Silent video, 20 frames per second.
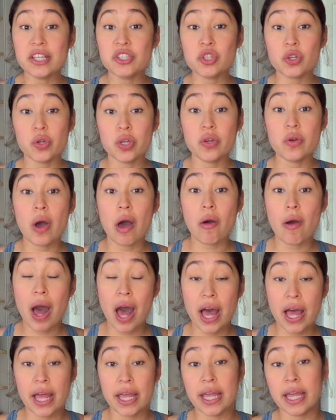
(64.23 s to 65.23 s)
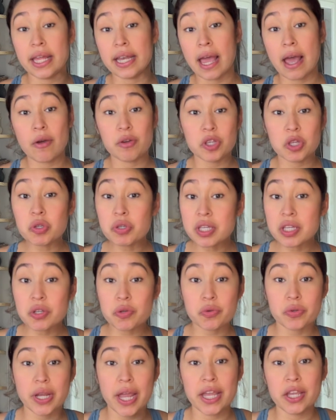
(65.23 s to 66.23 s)
show you how you can
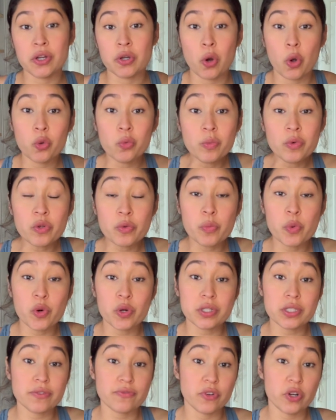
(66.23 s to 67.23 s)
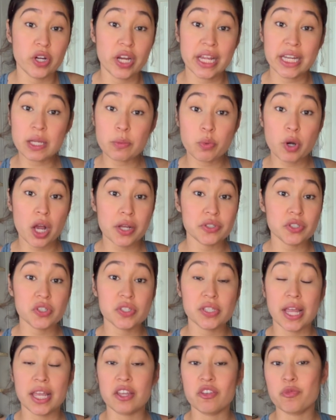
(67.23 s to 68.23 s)
create your own mood boards for any projects
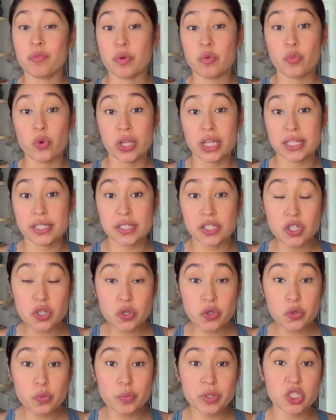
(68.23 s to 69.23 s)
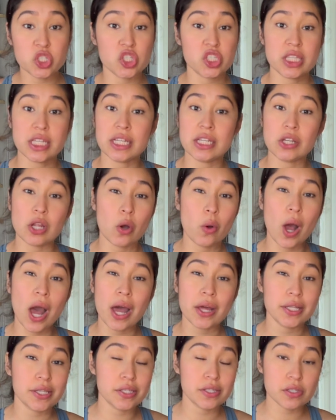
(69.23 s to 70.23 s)
that you've been wanting to do but just didn't know how
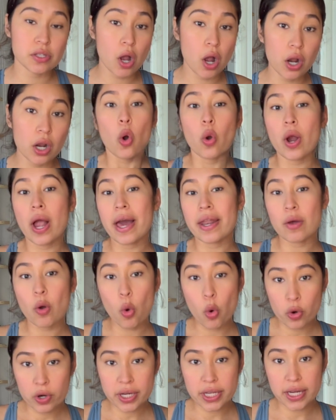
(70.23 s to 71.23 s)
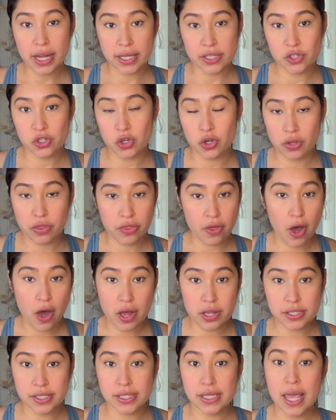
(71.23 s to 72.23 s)
to start or how to organize your
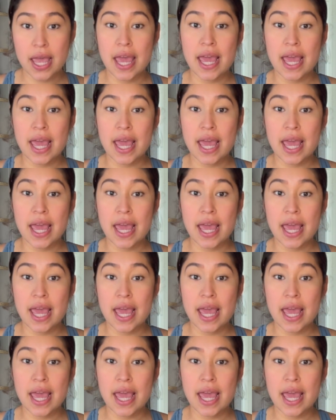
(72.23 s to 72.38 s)
thoughts